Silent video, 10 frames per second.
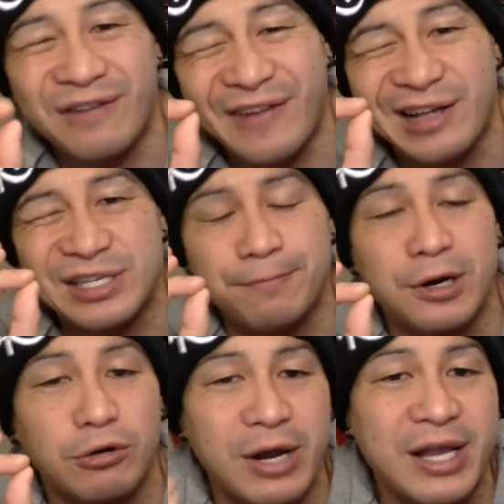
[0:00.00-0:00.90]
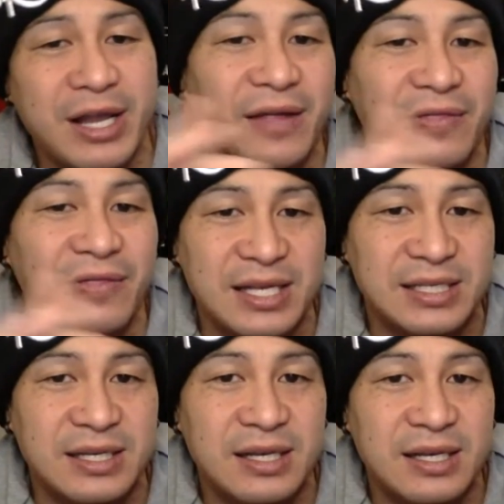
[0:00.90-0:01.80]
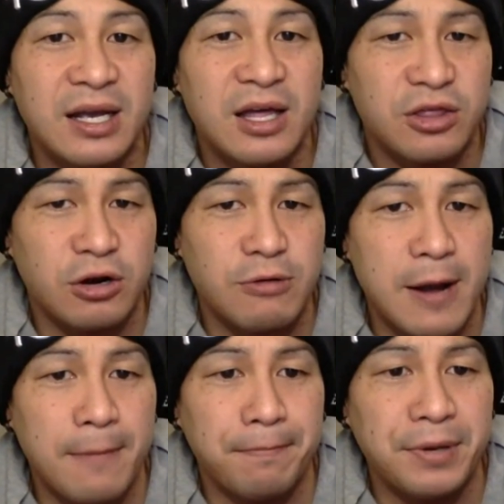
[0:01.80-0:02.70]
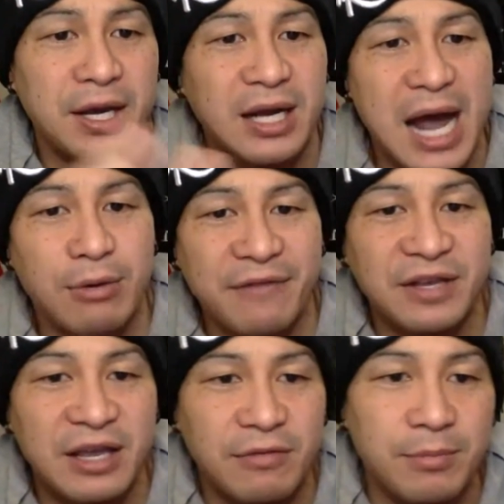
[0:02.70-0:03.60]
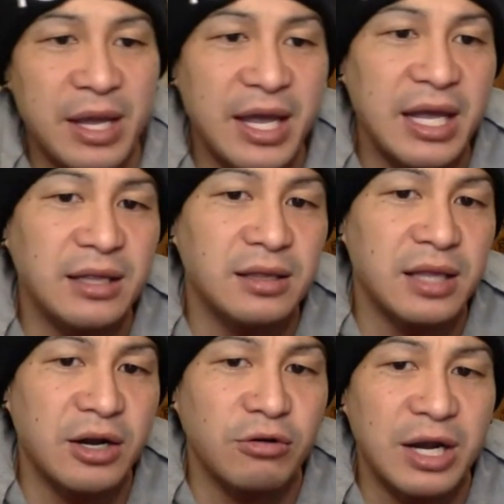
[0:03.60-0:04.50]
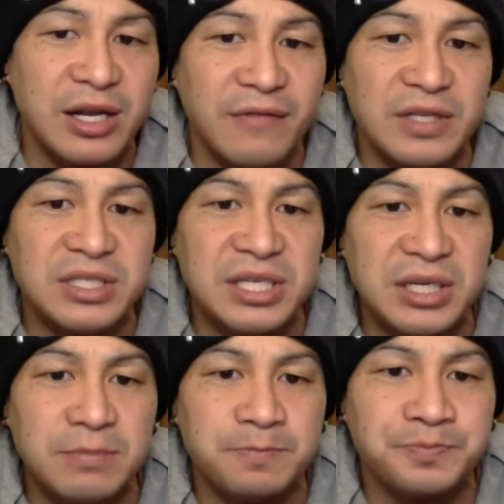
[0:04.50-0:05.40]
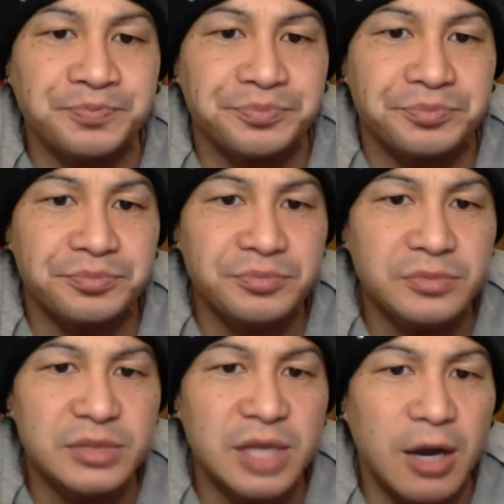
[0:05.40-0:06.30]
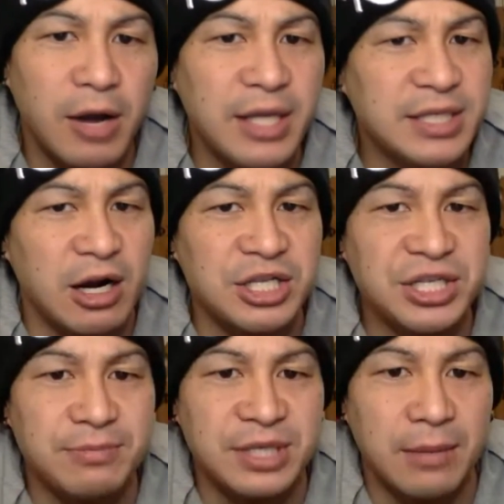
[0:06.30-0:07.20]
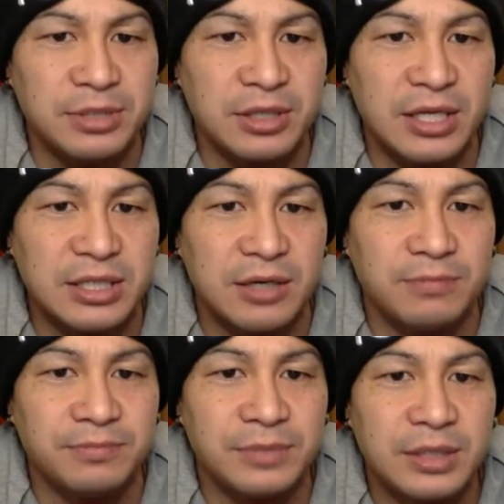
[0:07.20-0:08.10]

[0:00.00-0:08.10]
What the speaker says: So if I was to put a grade on this third round pick, I would have to give him a letter grade of a D. All right. Sorry, GM Tom Telesco.